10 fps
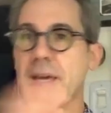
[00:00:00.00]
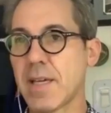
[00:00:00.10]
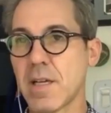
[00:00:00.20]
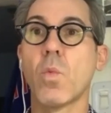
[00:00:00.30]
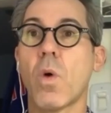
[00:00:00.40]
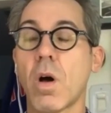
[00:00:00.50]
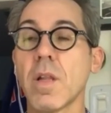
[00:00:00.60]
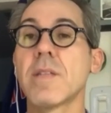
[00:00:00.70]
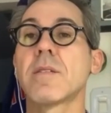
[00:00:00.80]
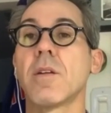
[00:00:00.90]
is
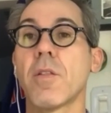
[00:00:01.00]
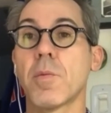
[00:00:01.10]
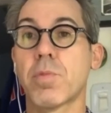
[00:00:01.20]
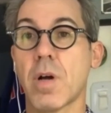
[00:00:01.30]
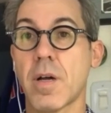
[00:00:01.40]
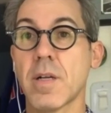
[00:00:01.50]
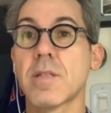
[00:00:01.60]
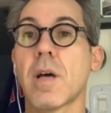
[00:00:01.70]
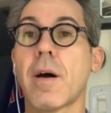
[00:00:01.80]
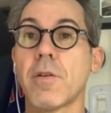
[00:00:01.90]
making wallets and other
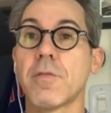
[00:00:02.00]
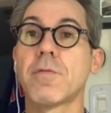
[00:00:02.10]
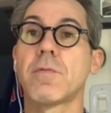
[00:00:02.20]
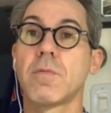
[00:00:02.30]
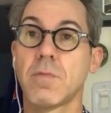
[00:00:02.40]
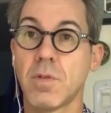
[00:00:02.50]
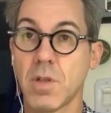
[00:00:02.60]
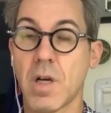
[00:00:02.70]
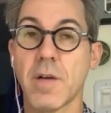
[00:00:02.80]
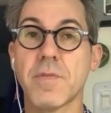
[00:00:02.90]
products out of
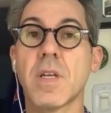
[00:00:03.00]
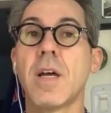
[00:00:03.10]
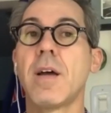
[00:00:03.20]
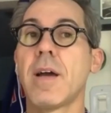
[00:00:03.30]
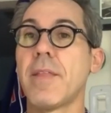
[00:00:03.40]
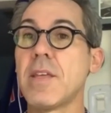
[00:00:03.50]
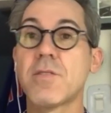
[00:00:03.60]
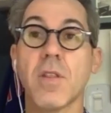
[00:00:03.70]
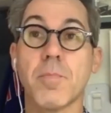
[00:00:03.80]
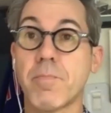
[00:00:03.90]
gloves. So